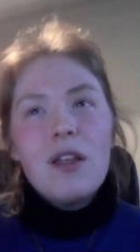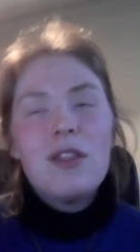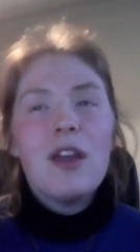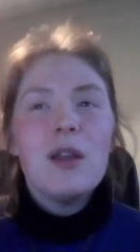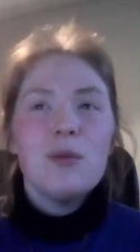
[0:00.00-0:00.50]

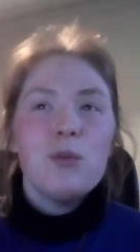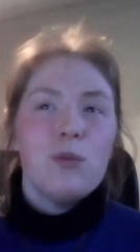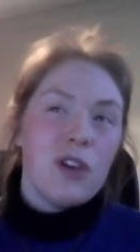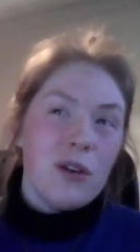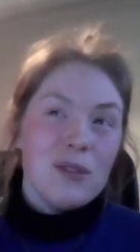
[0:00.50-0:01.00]
They
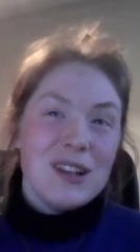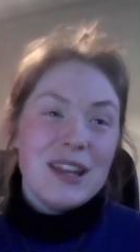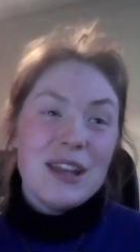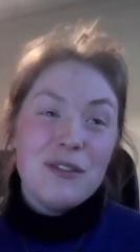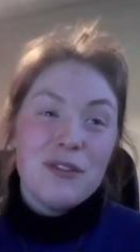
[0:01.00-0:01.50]
don't
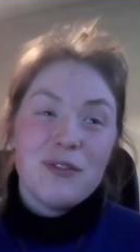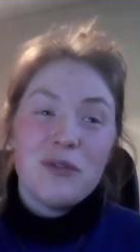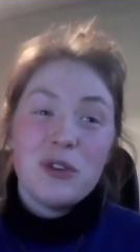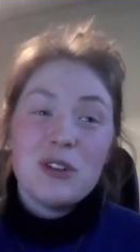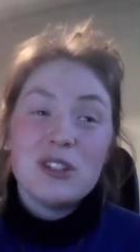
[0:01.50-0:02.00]
live
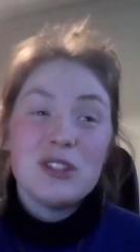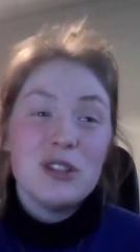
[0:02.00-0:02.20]
for a